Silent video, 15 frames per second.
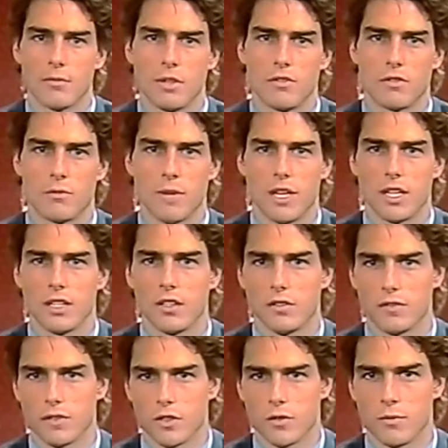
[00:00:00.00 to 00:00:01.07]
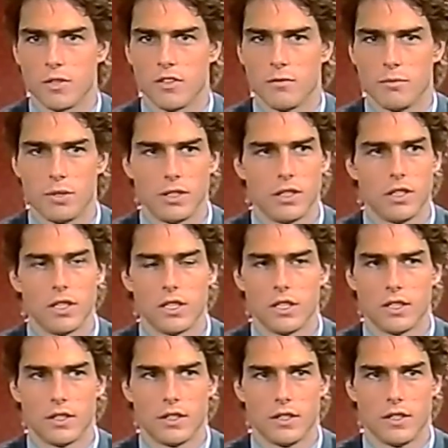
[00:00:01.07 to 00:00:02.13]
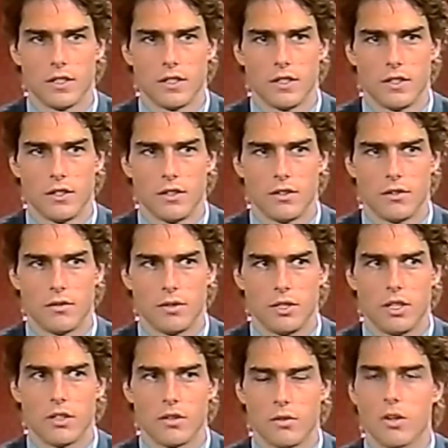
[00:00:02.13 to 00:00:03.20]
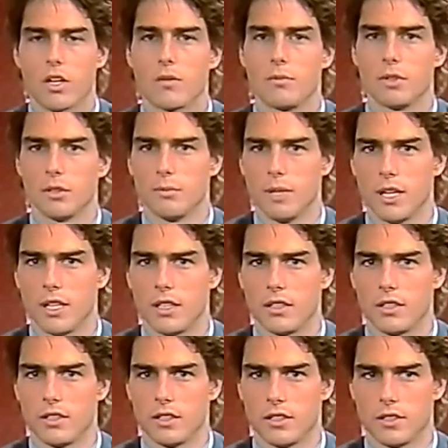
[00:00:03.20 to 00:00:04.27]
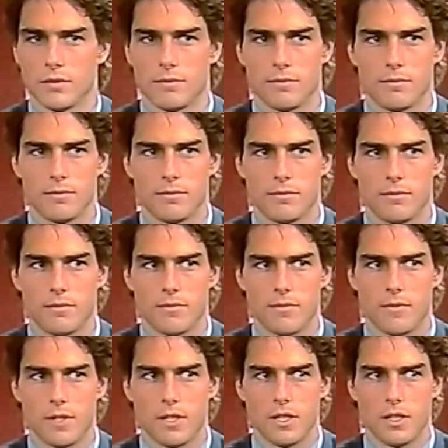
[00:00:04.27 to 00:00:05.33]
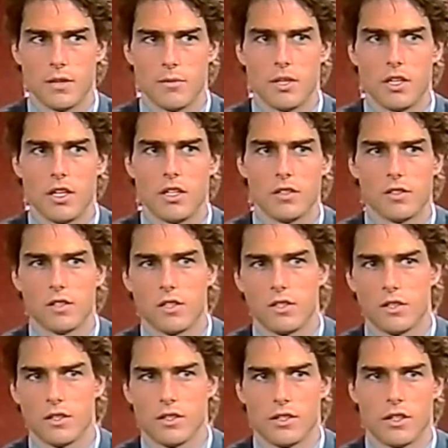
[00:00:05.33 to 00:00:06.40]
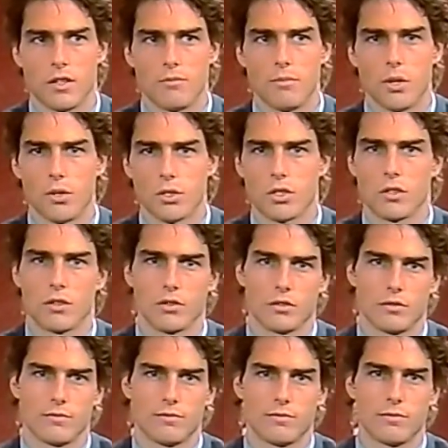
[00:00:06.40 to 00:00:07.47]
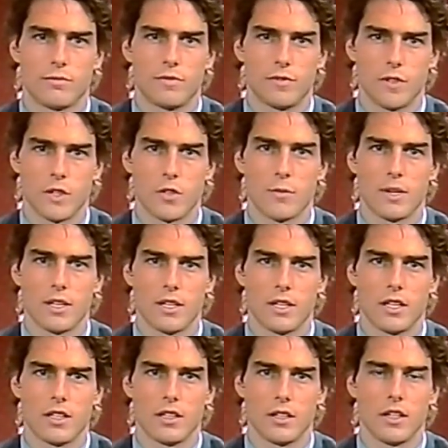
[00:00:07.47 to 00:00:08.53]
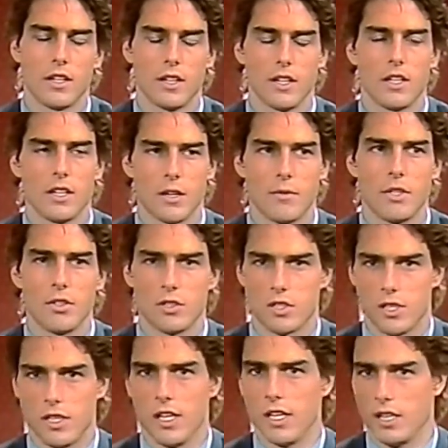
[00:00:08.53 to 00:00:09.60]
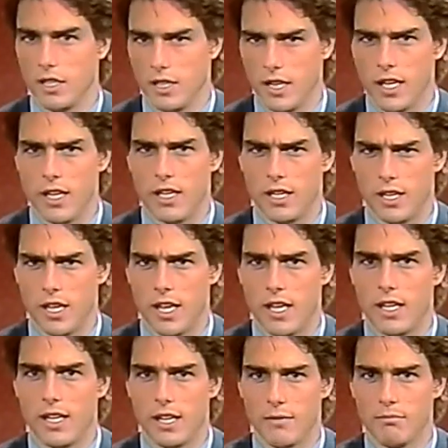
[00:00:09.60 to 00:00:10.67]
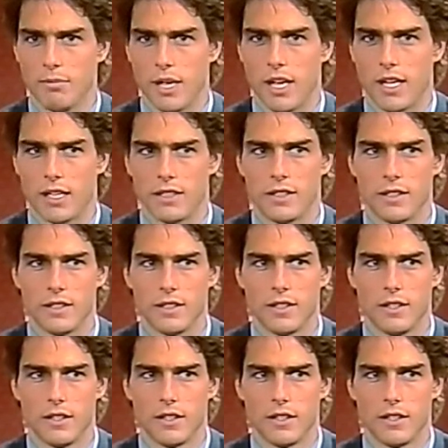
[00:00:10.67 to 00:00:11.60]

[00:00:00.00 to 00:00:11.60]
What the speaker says: me for making the film and have been really incredible about it. Yeah, I mean, it is such an emotional film. When you see that it had impact, and